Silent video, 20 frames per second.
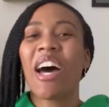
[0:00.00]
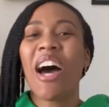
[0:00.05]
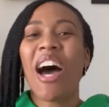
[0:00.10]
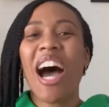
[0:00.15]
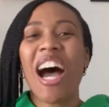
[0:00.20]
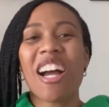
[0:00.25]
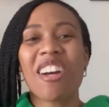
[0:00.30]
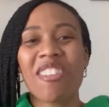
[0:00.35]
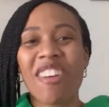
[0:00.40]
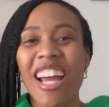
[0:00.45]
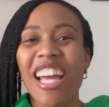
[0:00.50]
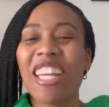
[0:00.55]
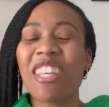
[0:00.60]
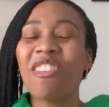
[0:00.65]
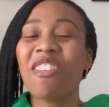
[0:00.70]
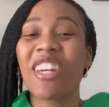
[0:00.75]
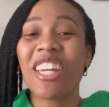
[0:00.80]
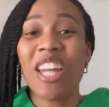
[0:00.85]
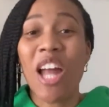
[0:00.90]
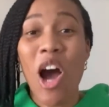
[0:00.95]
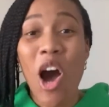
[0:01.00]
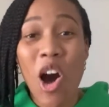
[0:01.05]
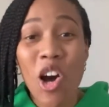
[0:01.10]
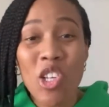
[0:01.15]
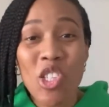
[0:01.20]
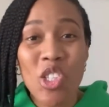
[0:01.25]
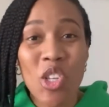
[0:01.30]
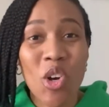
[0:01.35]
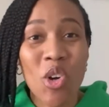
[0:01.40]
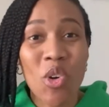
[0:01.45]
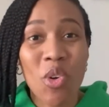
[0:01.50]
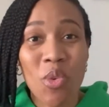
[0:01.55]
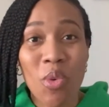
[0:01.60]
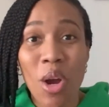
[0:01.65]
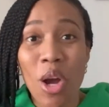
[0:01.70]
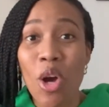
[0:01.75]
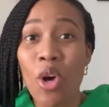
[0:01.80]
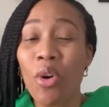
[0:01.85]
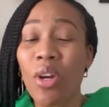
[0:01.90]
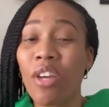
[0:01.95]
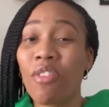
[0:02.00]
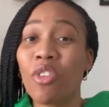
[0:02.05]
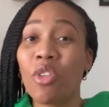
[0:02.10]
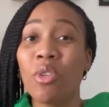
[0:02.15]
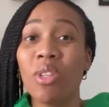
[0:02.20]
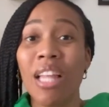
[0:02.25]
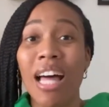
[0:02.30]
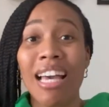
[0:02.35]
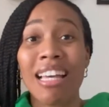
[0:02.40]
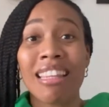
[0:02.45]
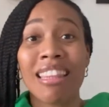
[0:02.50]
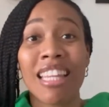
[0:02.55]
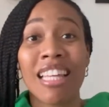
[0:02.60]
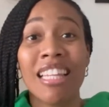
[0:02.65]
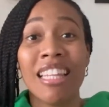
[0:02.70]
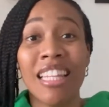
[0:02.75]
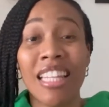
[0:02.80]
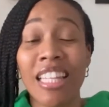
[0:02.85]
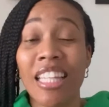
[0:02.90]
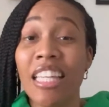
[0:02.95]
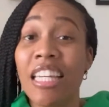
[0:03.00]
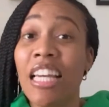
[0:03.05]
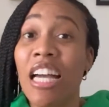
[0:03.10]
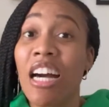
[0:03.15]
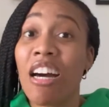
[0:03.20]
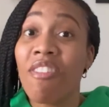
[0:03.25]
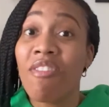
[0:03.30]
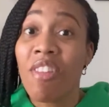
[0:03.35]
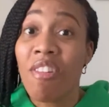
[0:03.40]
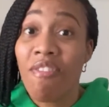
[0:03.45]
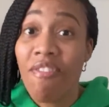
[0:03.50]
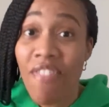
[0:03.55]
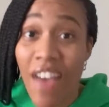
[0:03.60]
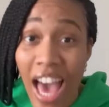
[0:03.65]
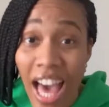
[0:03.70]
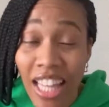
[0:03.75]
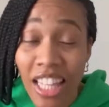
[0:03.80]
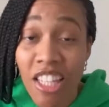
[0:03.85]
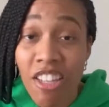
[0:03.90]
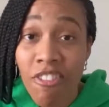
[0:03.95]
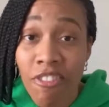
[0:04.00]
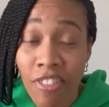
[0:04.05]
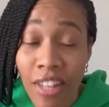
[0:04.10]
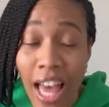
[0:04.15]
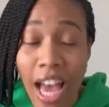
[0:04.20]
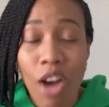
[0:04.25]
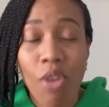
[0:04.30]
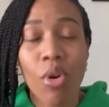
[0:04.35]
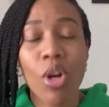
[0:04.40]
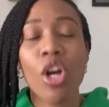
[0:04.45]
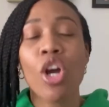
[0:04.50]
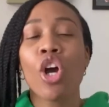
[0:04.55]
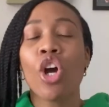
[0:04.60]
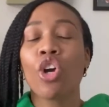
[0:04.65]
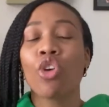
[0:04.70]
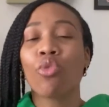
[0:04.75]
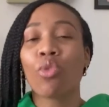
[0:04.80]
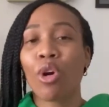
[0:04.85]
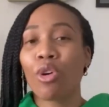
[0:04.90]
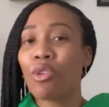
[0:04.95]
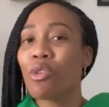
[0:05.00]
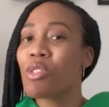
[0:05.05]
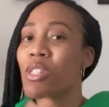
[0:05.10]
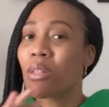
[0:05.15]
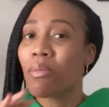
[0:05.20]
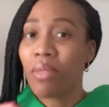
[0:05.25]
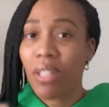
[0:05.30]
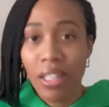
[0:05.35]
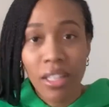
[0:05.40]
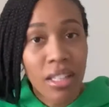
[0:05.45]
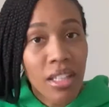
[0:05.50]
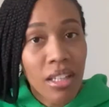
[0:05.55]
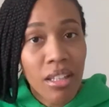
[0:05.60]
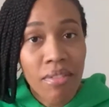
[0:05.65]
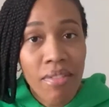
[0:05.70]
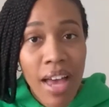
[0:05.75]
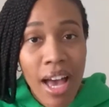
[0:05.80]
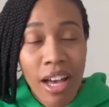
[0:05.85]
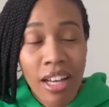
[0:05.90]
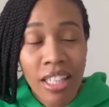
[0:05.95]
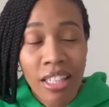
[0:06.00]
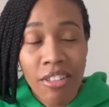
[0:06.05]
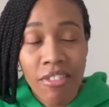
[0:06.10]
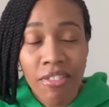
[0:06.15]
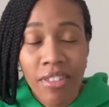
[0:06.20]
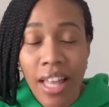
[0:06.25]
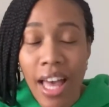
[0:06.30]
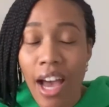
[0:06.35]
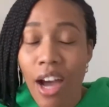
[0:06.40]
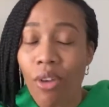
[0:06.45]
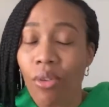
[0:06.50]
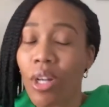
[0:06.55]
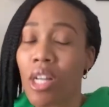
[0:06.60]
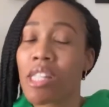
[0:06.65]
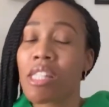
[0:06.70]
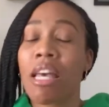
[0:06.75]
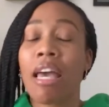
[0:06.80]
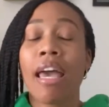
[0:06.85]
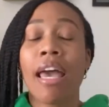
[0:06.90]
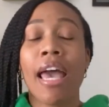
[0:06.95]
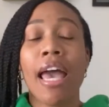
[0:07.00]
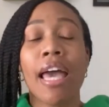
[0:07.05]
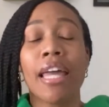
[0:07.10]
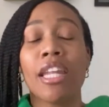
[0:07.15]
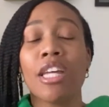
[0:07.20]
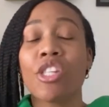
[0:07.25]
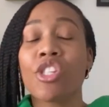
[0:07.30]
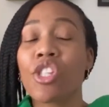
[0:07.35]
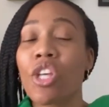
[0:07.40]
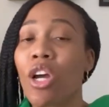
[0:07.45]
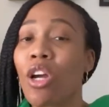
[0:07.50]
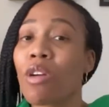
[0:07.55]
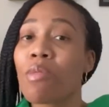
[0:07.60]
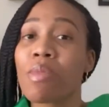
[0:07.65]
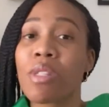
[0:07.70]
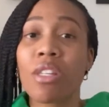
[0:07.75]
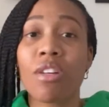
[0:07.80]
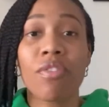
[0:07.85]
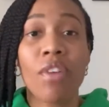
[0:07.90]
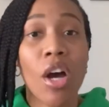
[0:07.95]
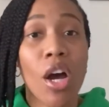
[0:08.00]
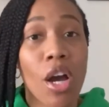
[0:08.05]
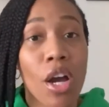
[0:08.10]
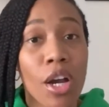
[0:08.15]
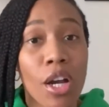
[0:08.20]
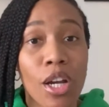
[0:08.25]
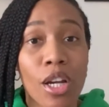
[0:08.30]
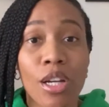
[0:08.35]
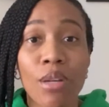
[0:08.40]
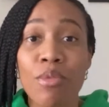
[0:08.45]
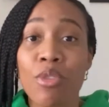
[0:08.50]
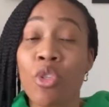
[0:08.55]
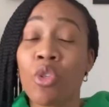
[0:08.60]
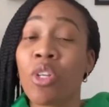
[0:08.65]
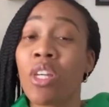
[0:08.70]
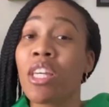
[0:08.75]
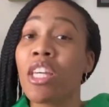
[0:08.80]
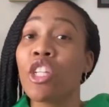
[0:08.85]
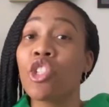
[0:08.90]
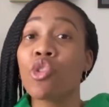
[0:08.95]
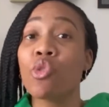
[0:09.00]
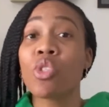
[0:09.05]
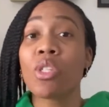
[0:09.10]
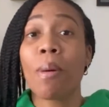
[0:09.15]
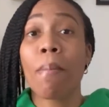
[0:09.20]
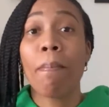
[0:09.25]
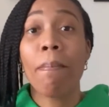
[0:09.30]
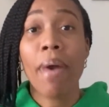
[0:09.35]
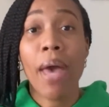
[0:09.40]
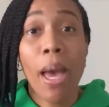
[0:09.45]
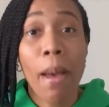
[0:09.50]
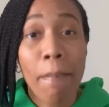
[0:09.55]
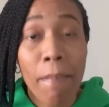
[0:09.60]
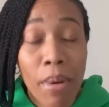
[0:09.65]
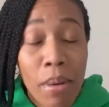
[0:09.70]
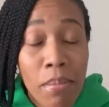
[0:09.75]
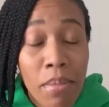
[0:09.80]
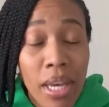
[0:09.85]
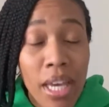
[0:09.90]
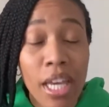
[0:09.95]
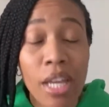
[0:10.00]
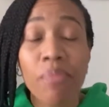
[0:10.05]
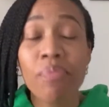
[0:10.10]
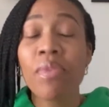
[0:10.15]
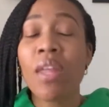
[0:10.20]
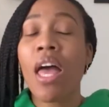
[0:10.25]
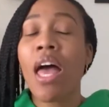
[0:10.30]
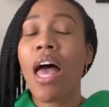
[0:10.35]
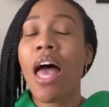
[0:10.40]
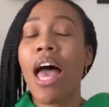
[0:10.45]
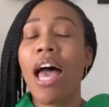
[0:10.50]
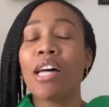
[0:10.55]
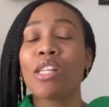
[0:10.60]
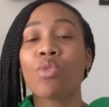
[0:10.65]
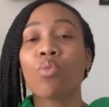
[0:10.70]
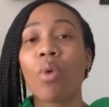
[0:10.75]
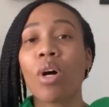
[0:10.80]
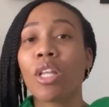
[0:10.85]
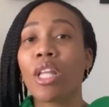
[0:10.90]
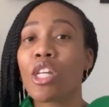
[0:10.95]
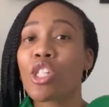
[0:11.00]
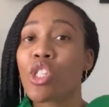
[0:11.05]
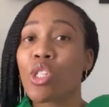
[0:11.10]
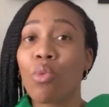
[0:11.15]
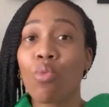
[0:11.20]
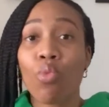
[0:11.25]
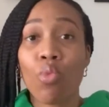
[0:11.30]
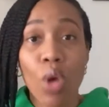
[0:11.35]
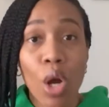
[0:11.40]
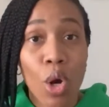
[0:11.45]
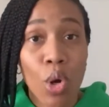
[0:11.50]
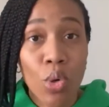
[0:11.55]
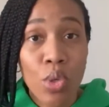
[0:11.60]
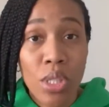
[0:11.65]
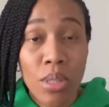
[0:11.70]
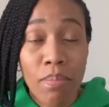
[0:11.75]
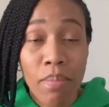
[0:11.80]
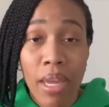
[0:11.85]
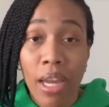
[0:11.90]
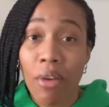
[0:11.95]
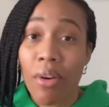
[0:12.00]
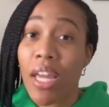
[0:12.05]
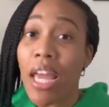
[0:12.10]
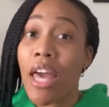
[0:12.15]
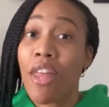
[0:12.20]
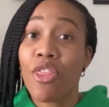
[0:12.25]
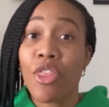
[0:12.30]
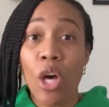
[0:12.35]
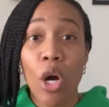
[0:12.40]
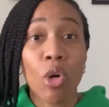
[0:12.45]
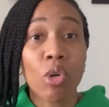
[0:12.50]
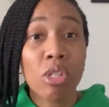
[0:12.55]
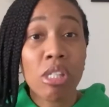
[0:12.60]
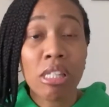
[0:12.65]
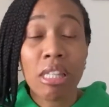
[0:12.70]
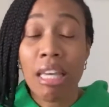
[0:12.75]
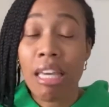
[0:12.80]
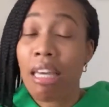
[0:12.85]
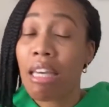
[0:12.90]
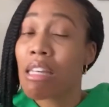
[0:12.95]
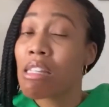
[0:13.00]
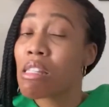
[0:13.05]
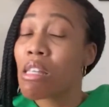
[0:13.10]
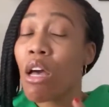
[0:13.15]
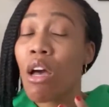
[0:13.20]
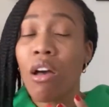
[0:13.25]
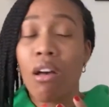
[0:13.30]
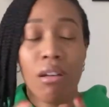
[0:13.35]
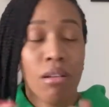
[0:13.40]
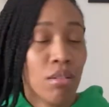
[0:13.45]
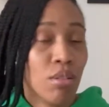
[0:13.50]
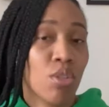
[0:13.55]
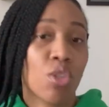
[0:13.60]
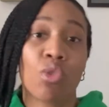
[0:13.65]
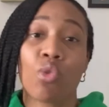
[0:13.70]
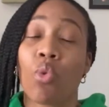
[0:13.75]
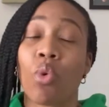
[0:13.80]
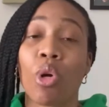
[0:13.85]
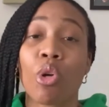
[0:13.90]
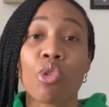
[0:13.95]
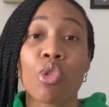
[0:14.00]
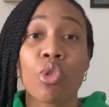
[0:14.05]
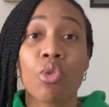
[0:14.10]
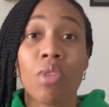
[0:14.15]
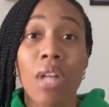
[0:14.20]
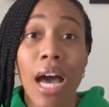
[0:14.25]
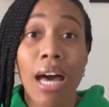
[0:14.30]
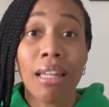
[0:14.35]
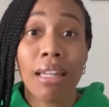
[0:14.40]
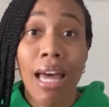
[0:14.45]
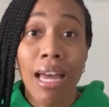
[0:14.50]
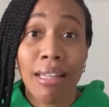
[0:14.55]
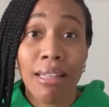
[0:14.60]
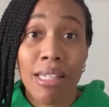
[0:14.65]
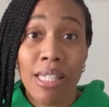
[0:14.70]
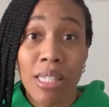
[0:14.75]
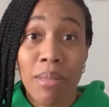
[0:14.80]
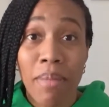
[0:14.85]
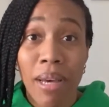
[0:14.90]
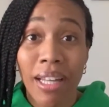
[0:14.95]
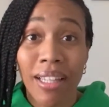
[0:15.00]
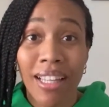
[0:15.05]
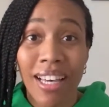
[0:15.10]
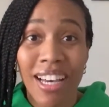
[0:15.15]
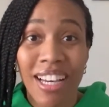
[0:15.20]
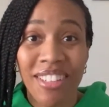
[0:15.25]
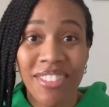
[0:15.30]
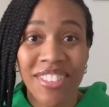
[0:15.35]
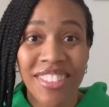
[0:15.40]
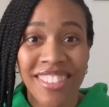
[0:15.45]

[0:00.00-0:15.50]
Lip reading: All right, you can also grow, if you like the lily of the valley flower, grow you some lily of the valley flowers. And in terms of herbs, you can get you some peppermint as well as some rosemary. And those things, squirrels do not like the smell of.